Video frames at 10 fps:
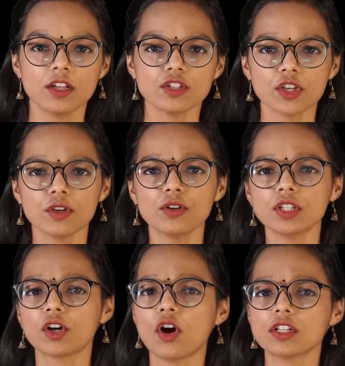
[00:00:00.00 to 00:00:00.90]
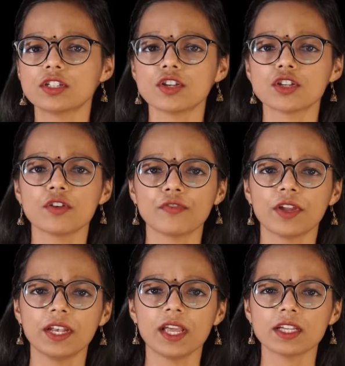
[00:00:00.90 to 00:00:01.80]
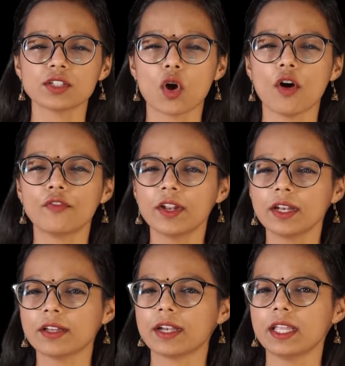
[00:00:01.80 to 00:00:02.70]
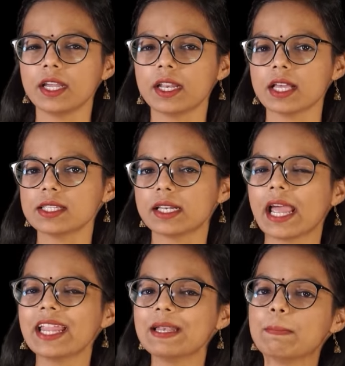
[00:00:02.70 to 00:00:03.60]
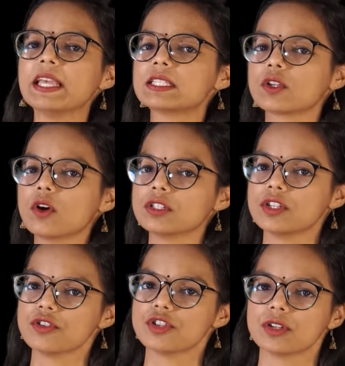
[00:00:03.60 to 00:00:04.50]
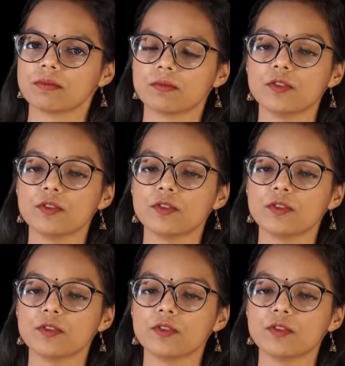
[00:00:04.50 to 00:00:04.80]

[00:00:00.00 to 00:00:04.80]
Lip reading: So the Constitution of India is often critiqued as a right-based constitution,